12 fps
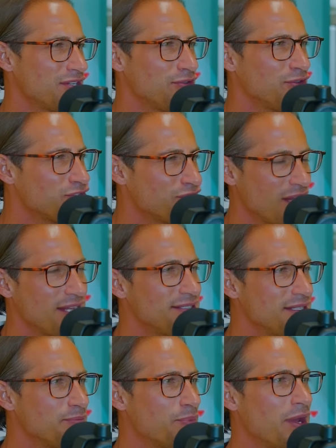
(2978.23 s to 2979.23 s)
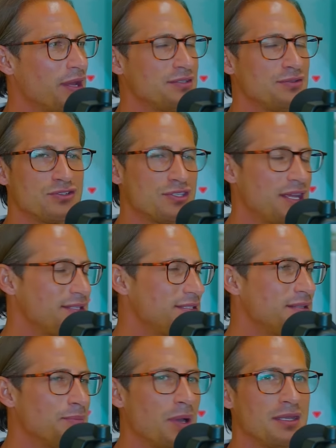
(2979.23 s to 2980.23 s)
you're chasing price, you're
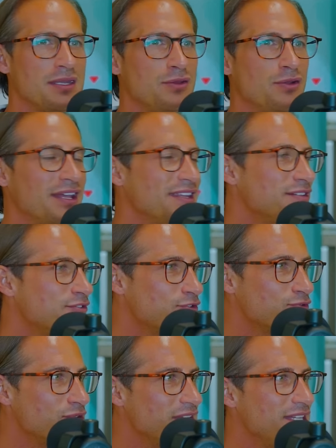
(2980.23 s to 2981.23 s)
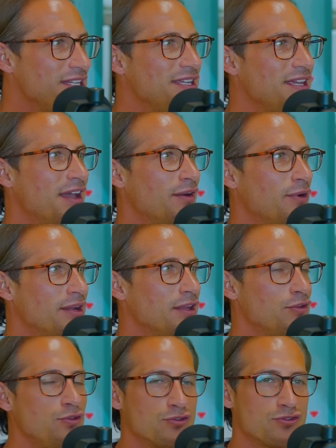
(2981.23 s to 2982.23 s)
chasing money, you're getting greedy, mm-hmm. right?
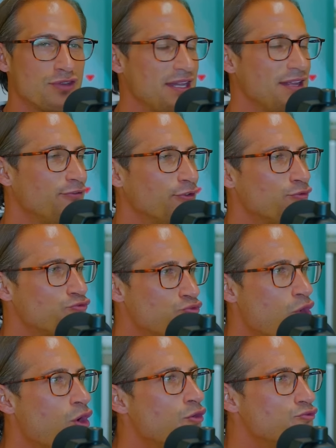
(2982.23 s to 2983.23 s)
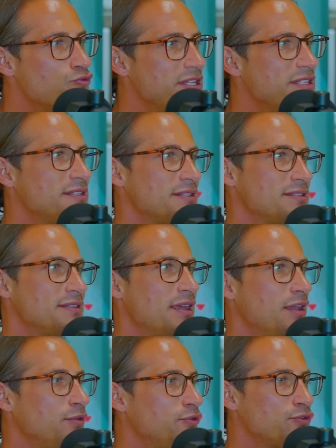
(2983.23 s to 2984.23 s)
You're trading for the wrong reasons.
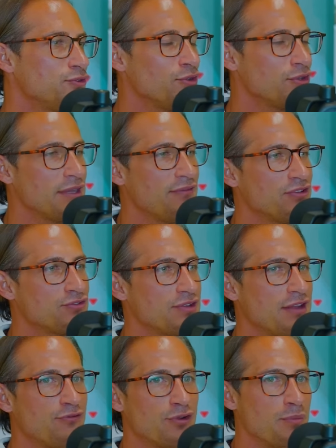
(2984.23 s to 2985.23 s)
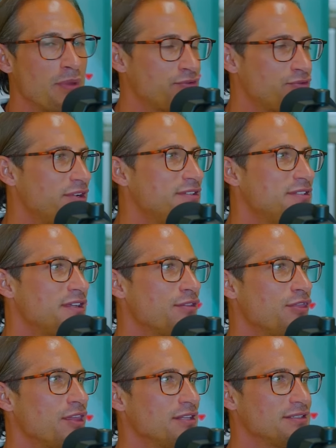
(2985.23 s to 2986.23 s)
Mm-hmm. You should never trade for the materialistic
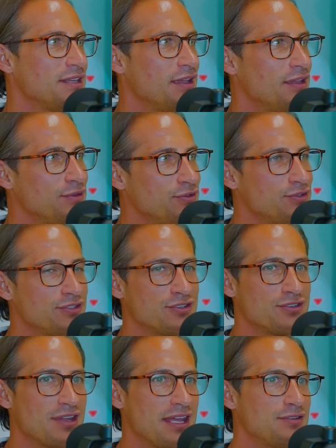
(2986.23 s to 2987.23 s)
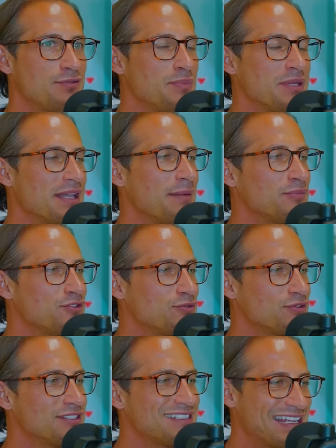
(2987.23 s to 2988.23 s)
things. Mm-hmm. You should trade to become
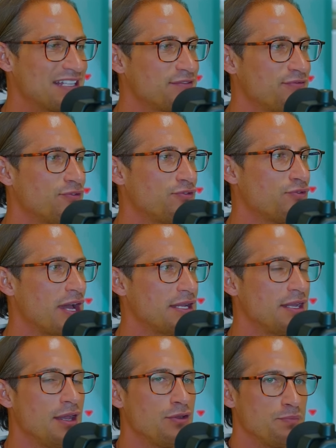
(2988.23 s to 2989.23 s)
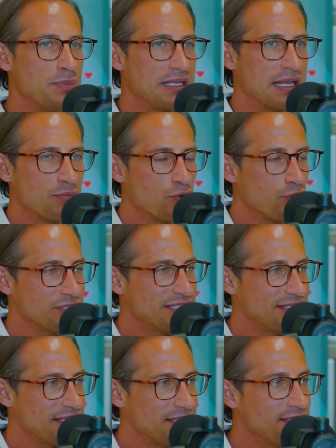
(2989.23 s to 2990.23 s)
successful, right? To become
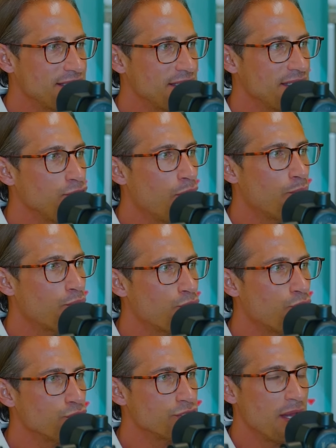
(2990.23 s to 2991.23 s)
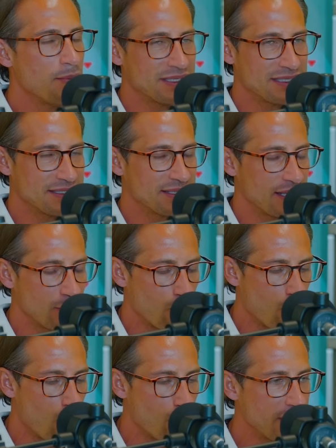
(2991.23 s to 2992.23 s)
consistent in your approach. But this can
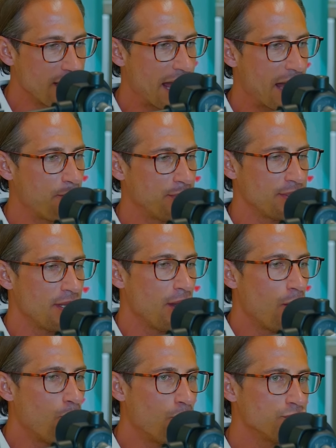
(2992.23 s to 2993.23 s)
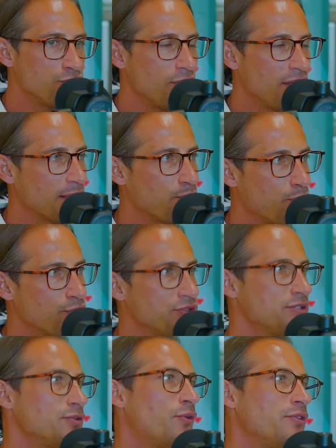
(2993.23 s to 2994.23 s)
only happen once you're like
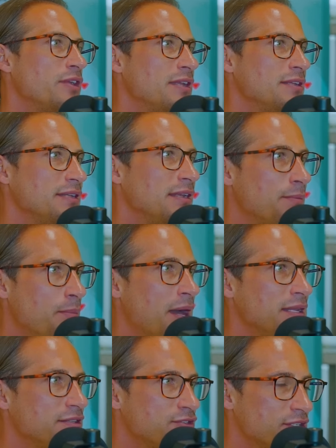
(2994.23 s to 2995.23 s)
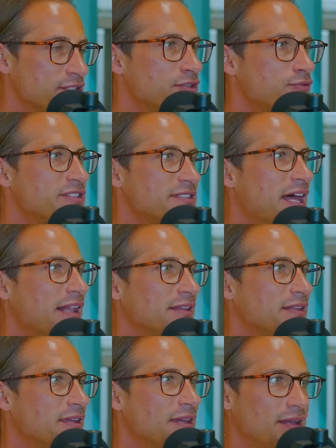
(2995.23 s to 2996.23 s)
process oriented, and the yes. money is just a
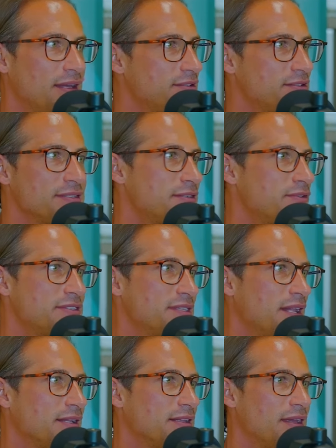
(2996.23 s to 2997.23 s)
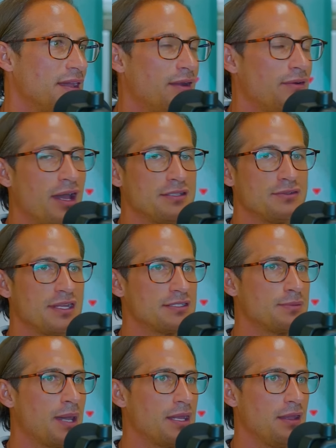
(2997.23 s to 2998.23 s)
result. It's wow. just a result, wow. right? So
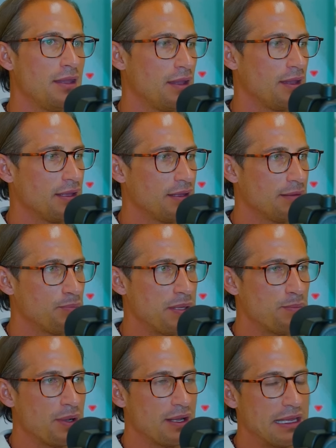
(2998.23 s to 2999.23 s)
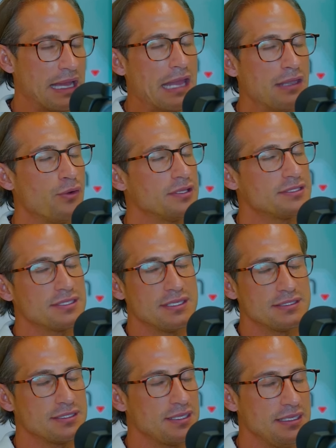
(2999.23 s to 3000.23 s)
that's why people, I know
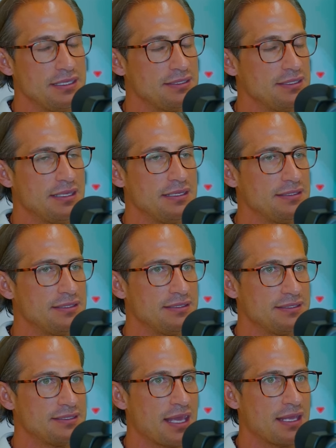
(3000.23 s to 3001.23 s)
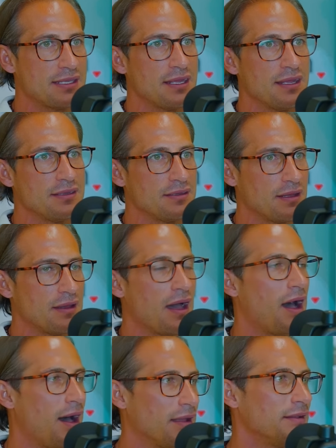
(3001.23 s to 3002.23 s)
it's easy said and
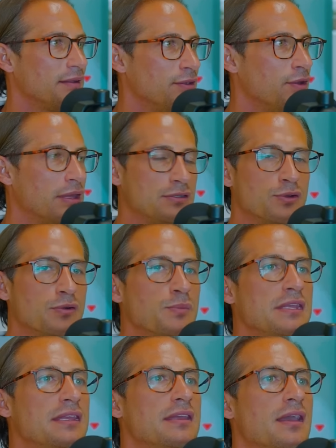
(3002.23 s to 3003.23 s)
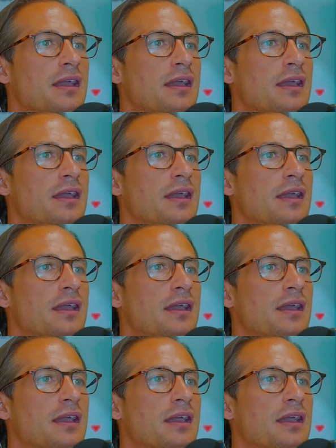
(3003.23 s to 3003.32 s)
hard, you know, it took me